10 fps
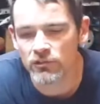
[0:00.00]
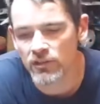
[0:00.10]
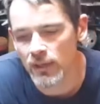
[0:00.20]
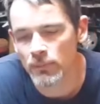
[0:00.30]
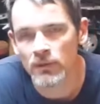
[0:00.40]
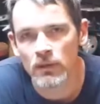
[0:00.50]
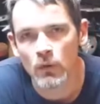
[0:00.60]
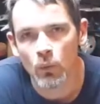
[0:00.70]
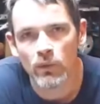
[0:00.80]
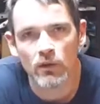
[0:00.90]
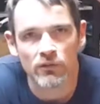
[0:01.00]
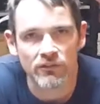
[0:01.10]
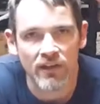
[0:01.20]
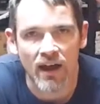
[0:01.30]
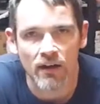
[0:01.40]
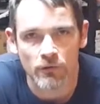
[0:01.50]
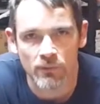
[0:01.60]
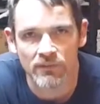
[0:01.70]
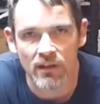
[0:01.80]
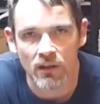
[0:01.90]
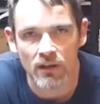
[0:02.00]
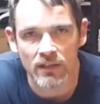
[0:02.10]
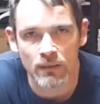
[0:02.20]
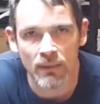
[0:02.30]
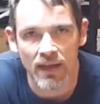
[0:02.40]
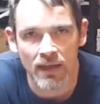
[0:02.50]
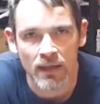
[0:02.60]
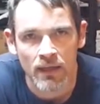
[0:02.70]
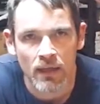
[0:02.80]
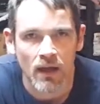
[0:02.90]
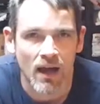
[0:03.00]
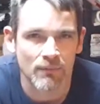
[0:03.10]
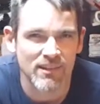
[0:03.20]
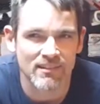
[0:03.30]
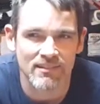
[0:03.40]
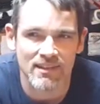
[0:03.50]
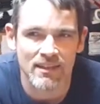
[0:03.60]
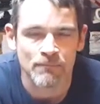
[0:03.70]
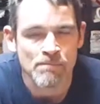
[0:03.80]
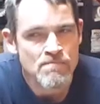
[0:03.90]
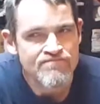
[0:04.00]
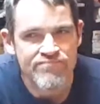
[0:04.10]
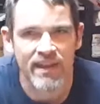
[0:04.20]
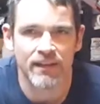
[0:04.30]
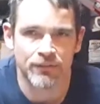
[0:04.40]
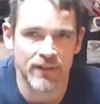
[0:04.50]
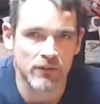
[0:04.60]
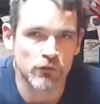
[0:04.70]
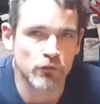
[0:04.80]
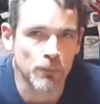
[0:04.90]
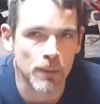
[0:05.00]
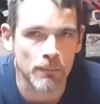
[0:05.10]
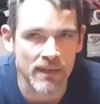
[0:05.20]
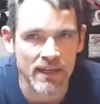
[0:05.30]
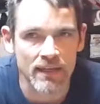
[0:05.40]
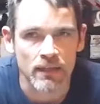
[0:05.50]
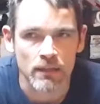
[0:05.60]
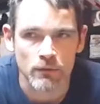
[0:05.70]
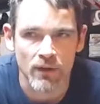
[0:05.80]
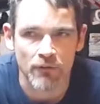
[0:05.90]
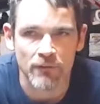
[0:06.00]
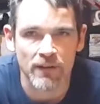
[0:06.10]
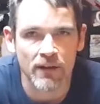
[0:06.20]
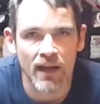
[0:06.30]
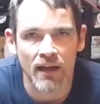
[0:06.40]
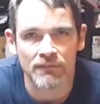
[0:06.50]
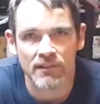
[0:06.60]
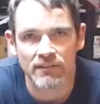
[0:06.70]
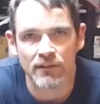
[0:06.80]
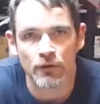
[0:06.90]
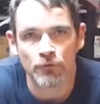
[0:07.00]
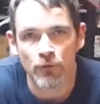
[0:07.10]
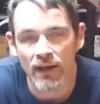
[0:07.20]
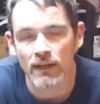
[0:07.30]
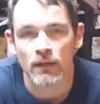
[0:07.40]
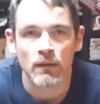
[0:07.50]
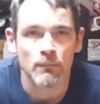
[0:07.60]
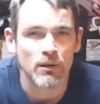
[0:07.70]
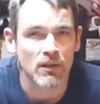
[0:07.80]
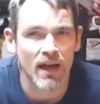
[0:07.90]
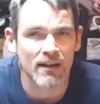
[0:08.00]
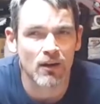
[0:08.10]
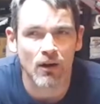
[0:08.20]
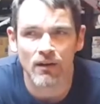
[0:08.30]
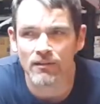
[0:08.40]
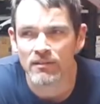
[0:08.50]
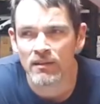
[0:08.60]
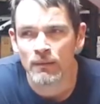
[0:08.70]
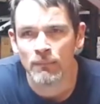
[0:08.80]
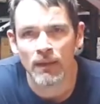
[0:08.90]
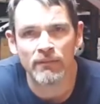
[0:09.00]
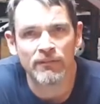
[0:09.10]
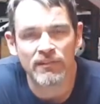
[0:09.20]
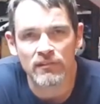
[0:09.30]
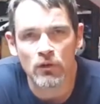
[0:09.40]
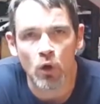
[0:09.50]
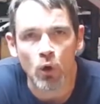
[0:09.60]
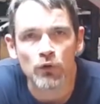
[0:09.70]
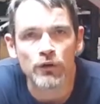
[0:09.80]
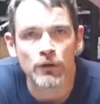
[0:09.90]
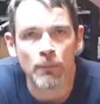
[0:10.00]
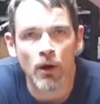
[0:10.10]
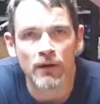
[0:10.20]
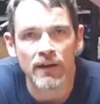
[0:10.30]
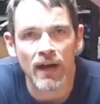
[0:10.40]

ship wheels and tires we sell on eBay. Obviously, anything super big, you definitely going to have to consider freight. But a lot of cars, maybe if it's a little older and you're parting it